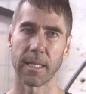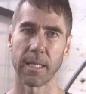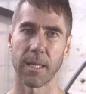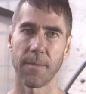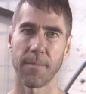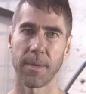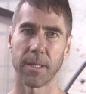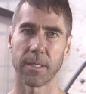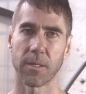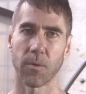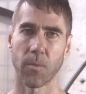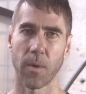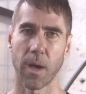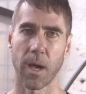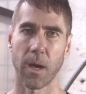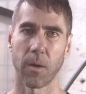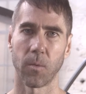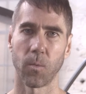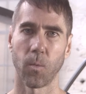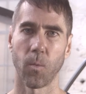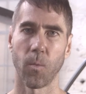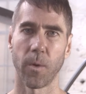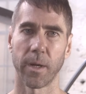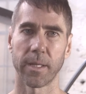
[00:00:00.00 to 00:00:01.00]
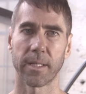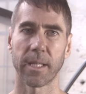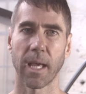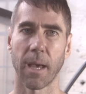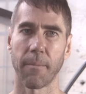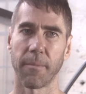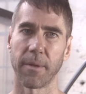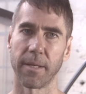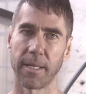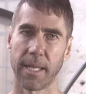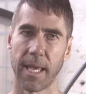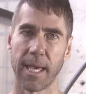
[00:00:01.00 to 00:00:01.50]
limits around what
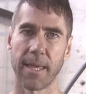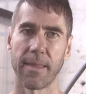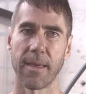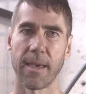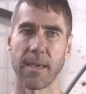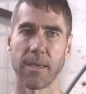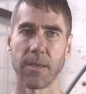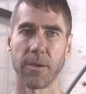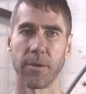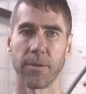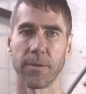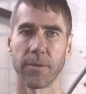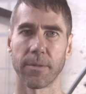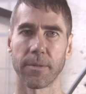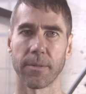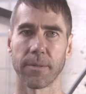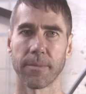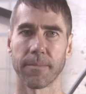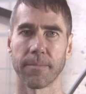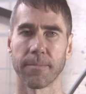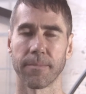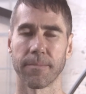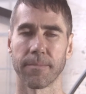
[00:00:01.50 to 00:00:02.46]
time of day they use.